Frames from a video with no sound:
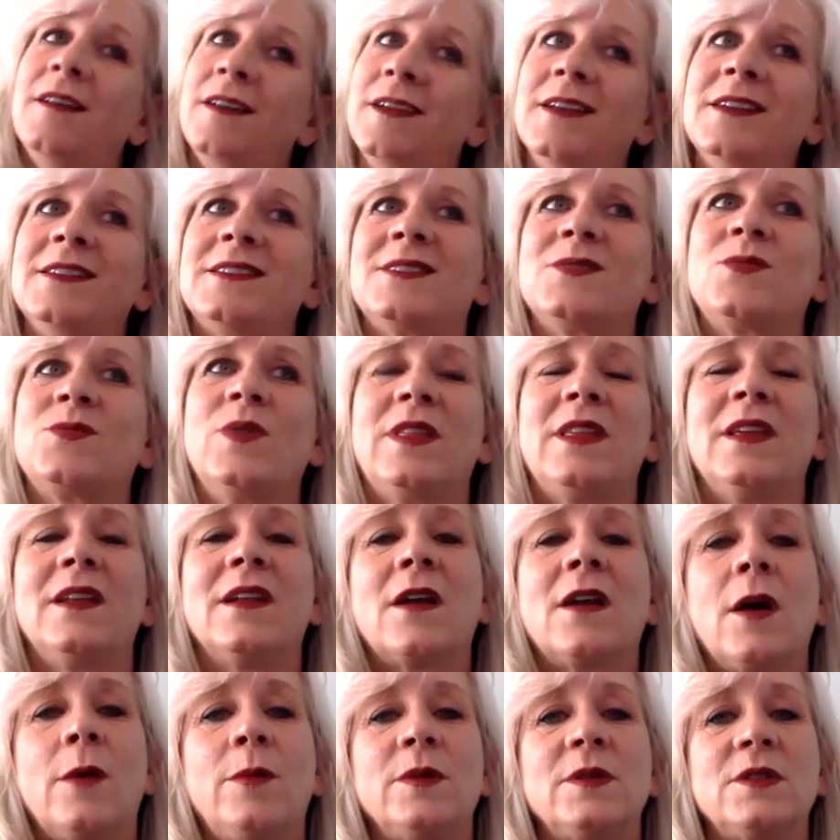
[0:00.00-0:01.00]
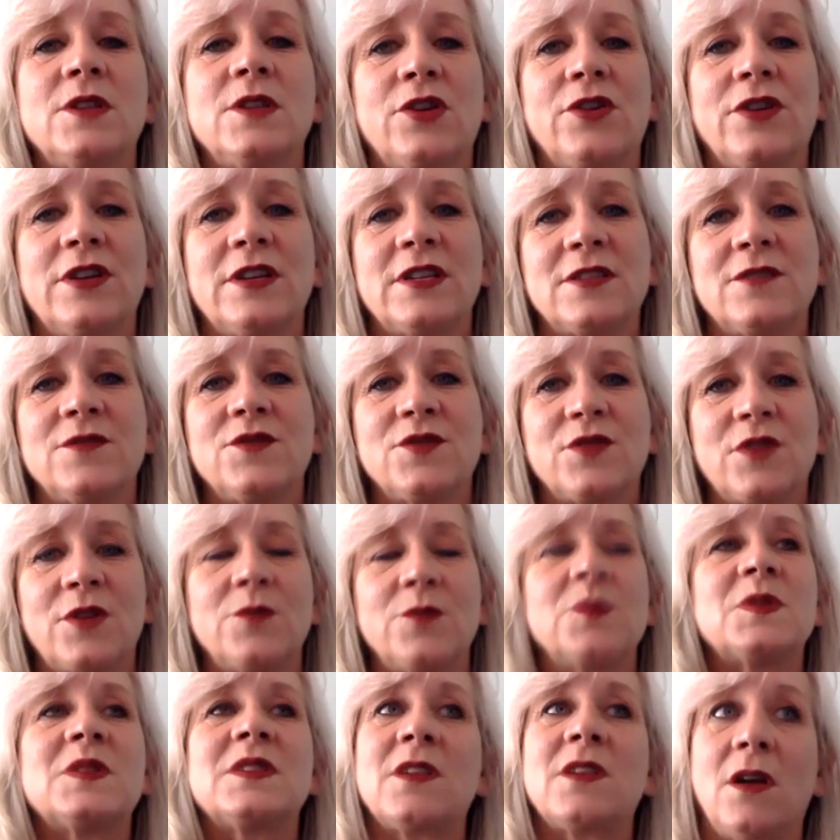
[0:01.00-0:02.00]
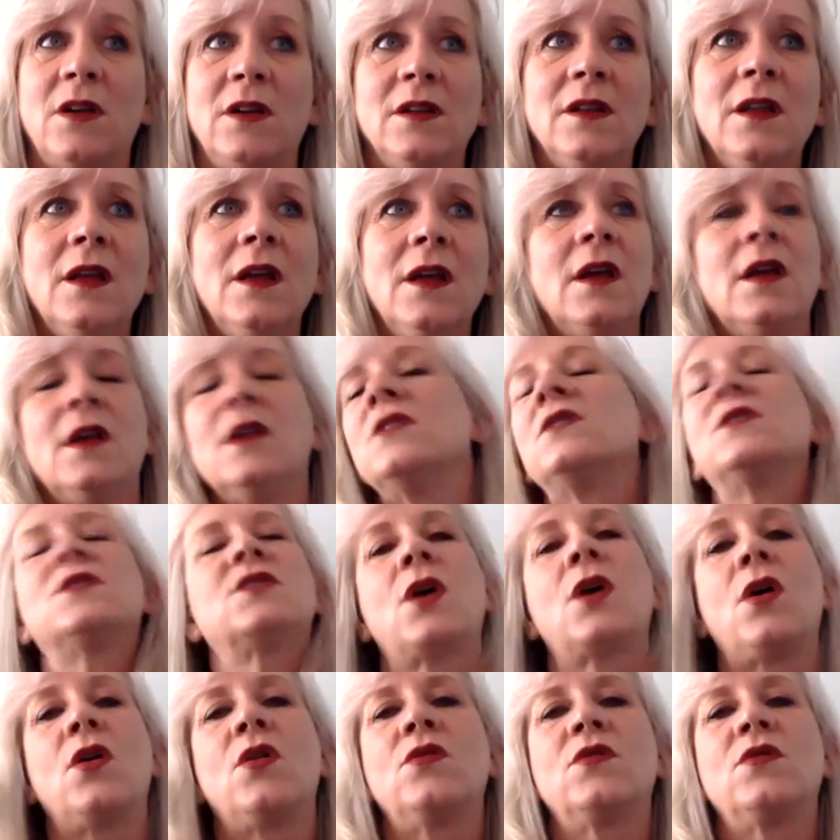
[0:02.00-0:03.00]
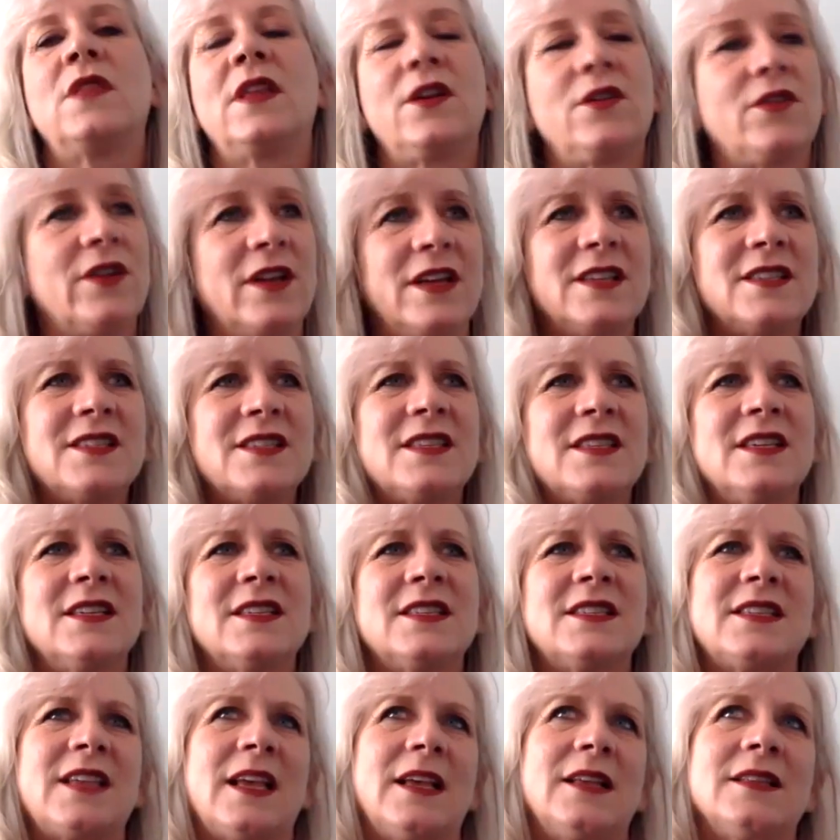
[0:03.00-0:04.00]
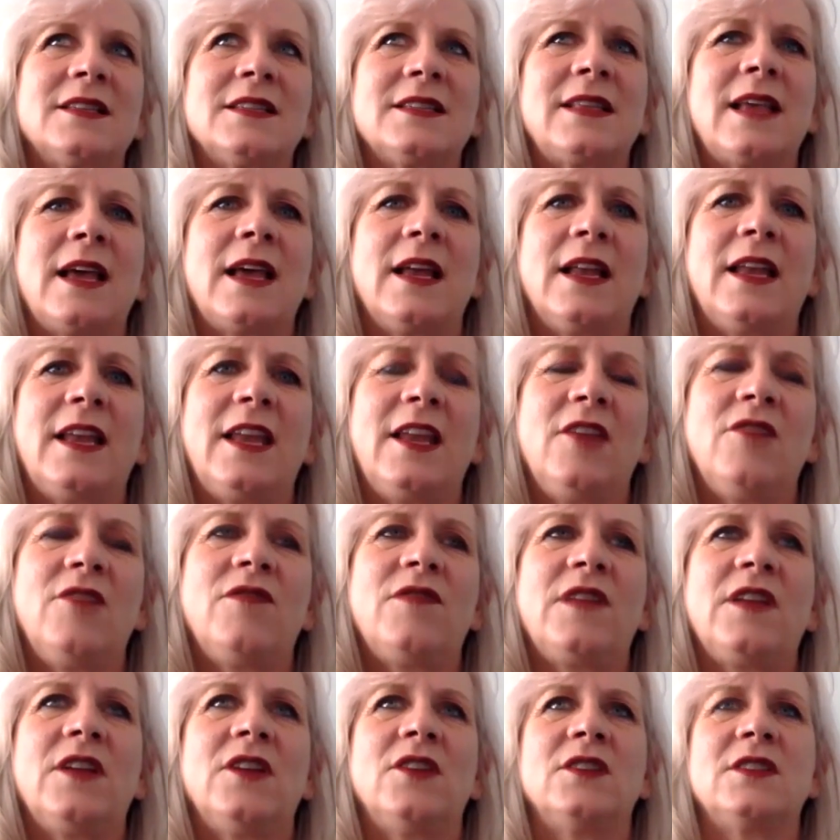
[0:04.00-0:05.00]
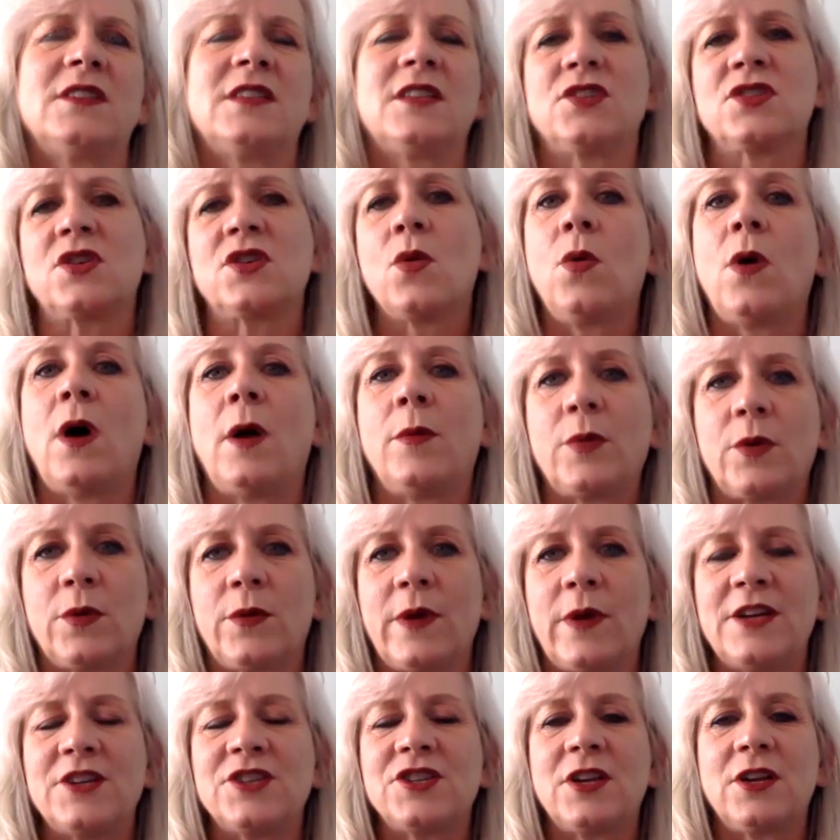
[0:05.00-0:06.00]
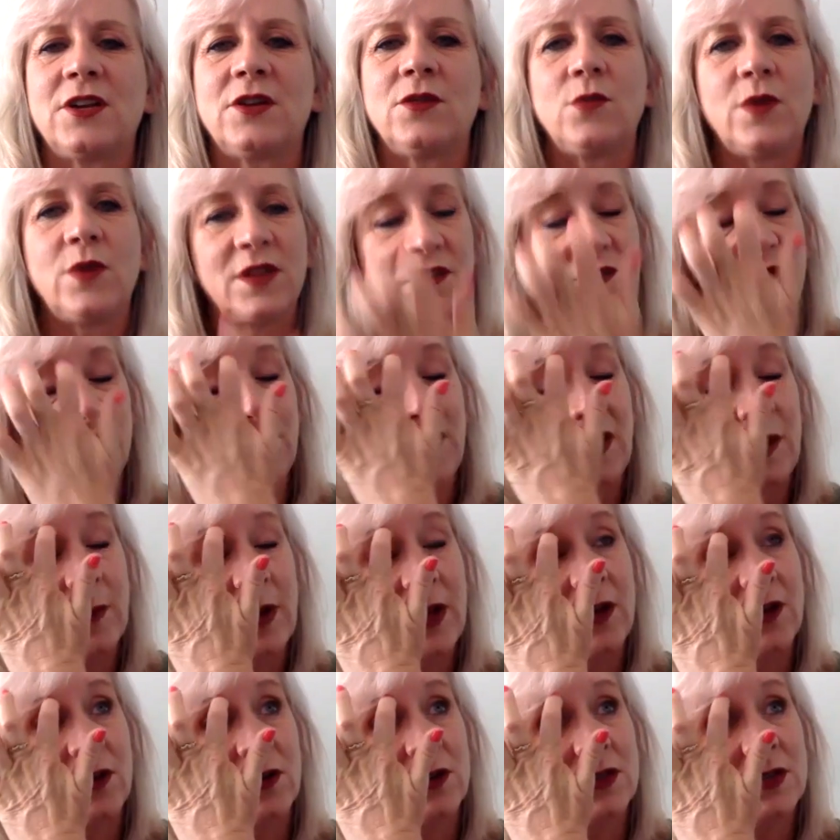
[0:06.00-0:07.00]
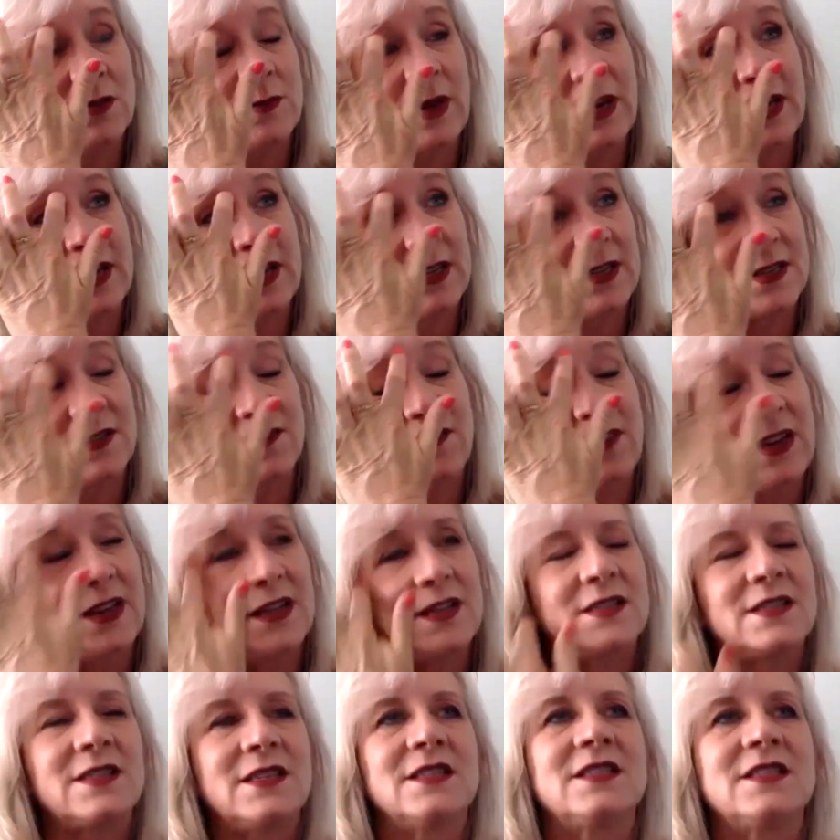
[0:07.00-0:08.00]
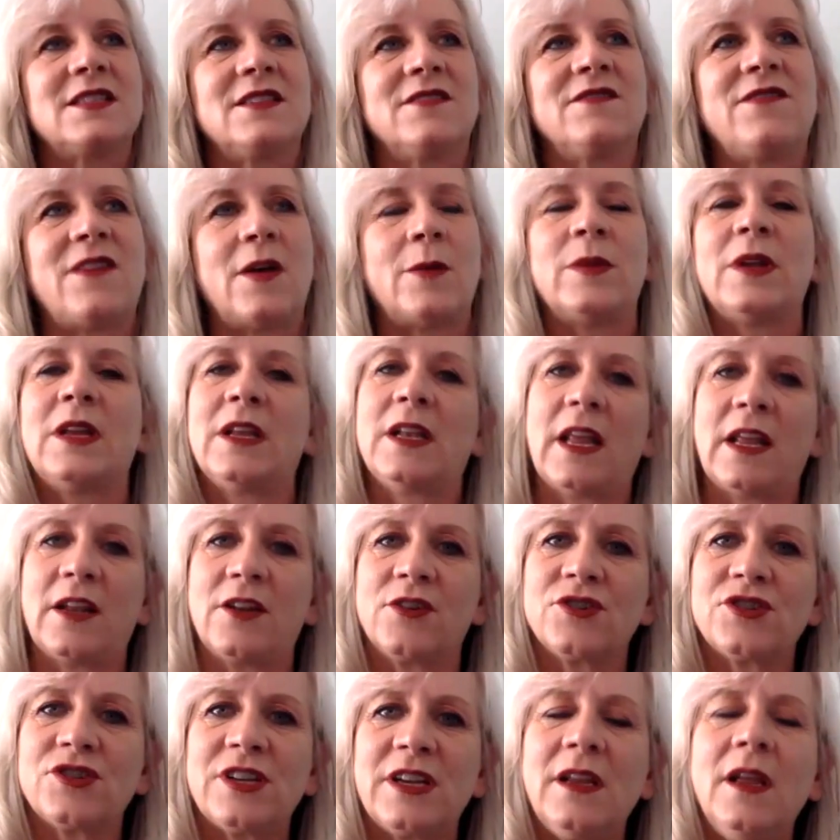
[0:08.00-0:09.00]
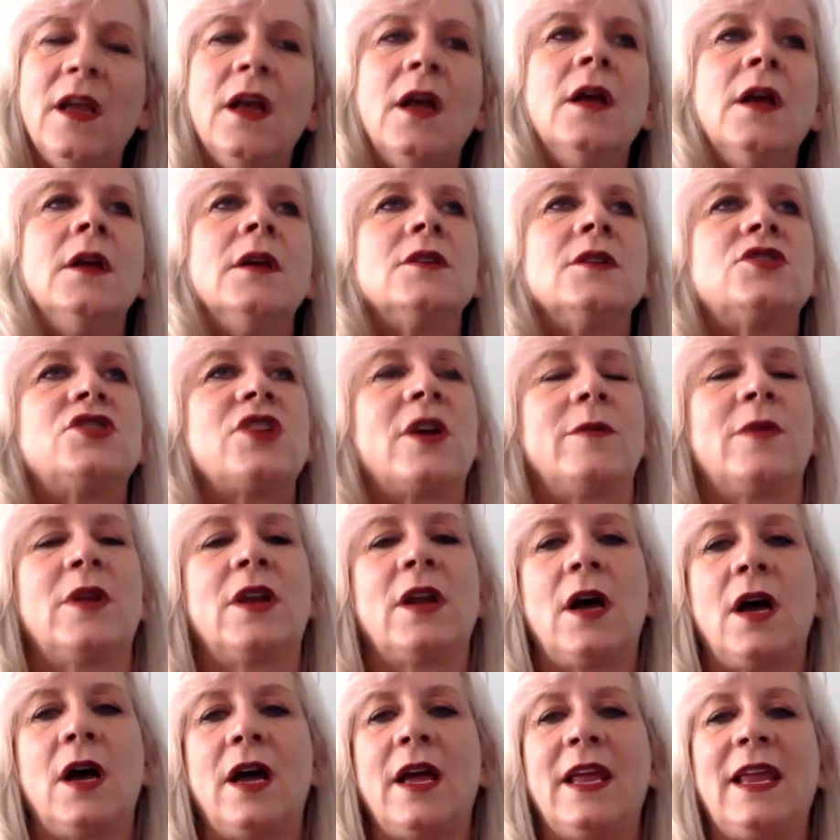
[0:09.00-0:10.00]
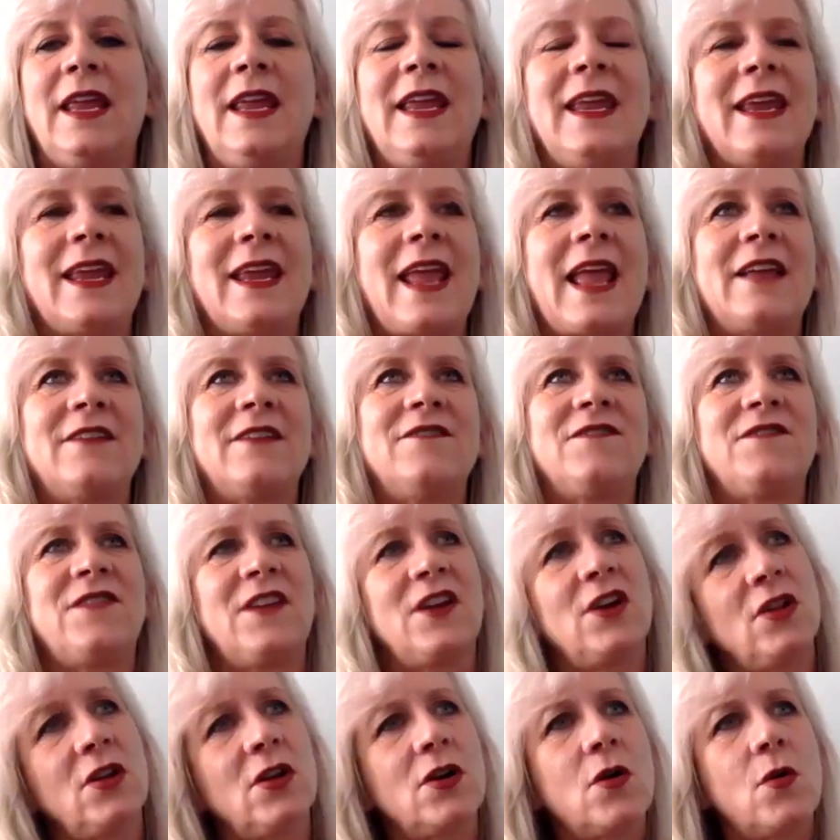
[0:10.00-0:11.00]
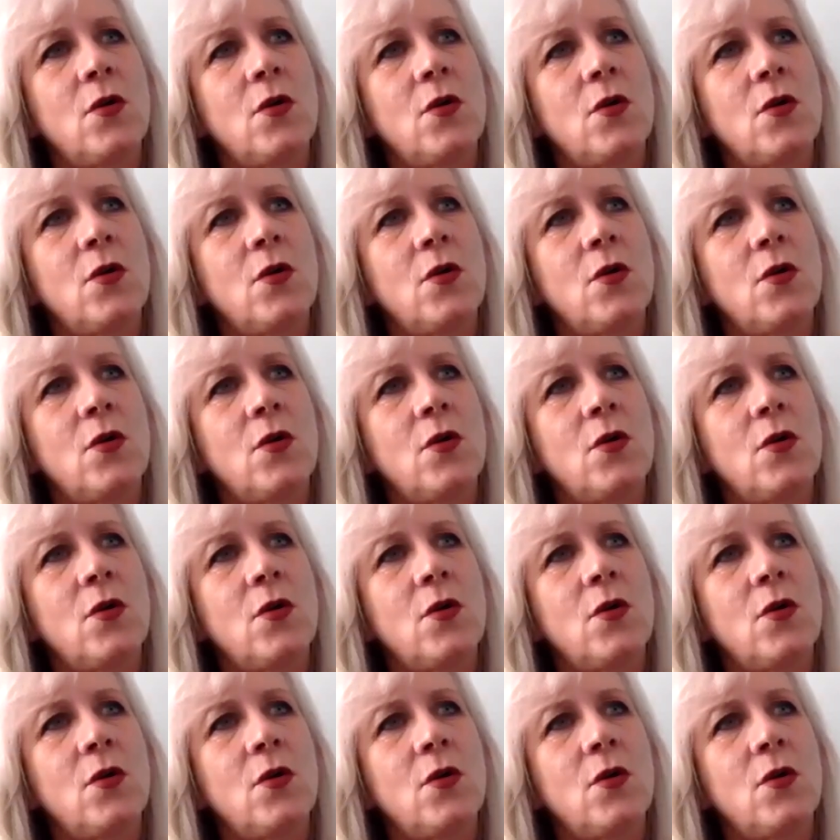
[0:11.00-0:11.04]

It's within a couple degrees of Trump's sun. So there is this sense that he feels there's cooperation with females because Venus is the feminine energy. Gemini, he can feel a